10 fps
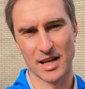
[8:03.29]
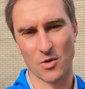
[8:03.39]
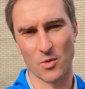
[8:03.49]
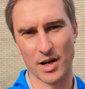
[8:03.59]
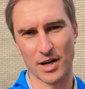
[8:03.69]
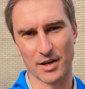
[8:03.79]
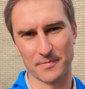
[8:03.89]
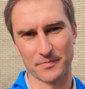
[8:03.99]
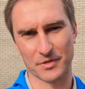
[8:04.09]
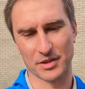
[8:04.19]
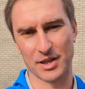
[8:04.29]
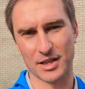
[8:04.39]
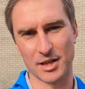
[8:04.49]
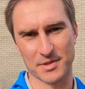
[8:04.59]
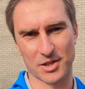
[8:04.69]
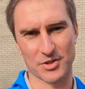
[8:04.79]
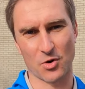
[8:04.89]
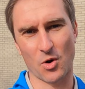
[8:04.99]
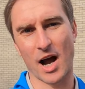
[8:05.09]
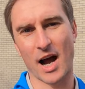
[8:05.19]
where the incomes are
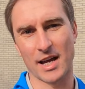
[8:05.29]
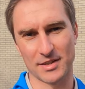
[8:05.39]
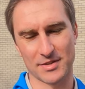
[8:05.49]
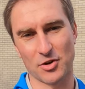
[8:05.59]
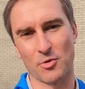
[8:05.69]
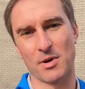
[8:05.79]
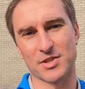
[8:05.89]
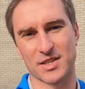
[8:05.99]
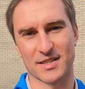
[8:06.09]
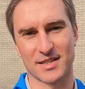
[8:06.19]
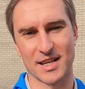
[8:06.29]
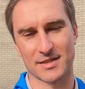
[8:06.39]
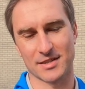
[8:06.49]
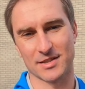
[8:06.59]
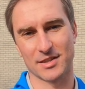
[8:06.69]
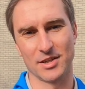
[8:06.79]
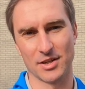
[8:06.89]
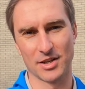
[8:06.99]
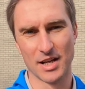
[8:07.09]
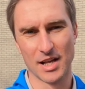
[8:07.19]
so high, so much success is here,